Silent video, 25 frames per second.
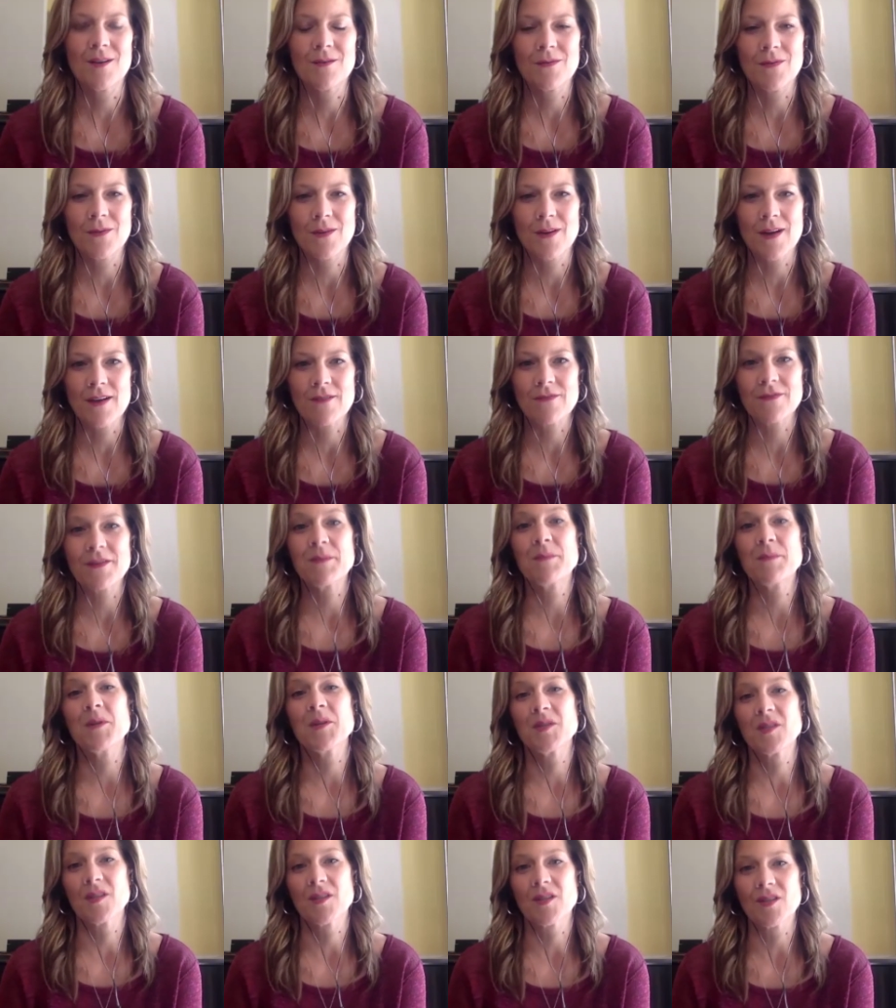for every
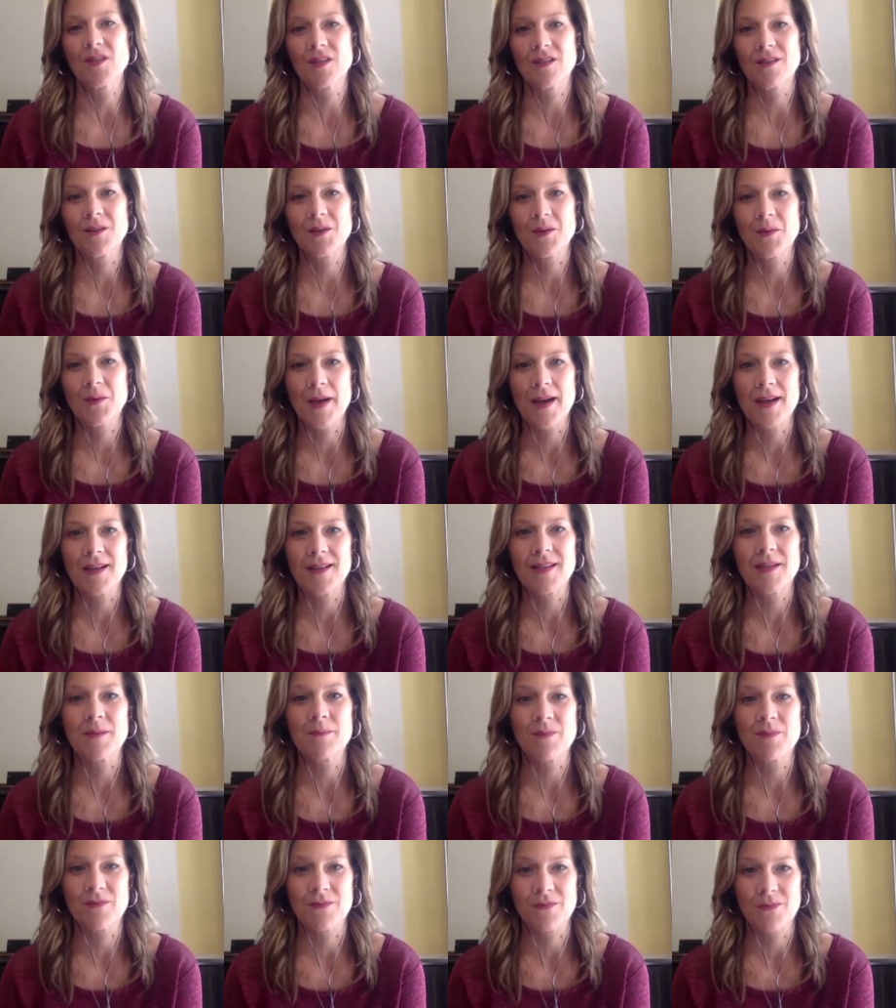musician who has
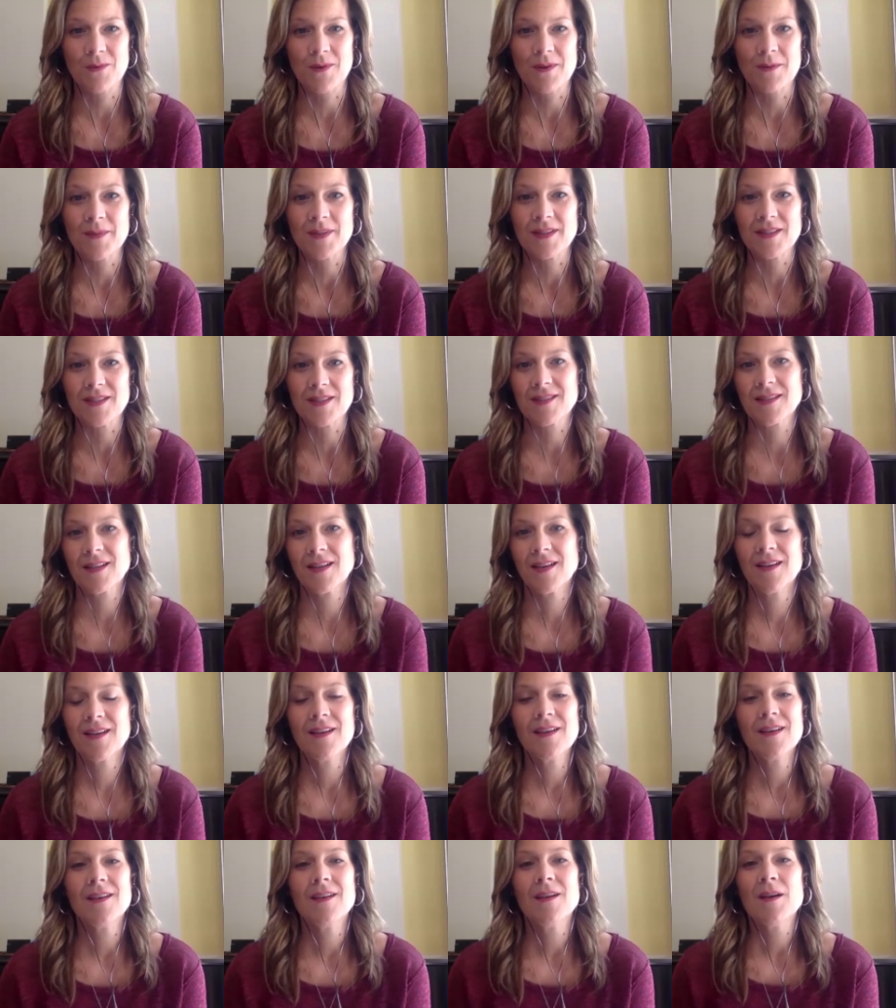a performance,
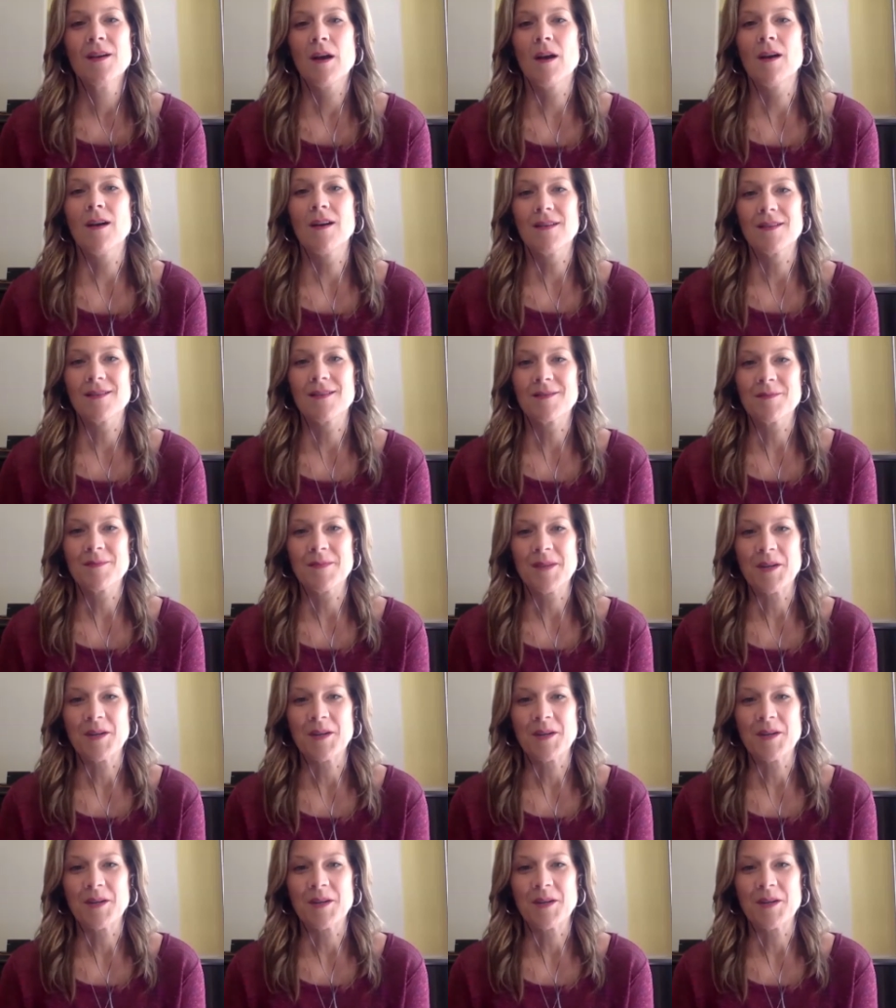a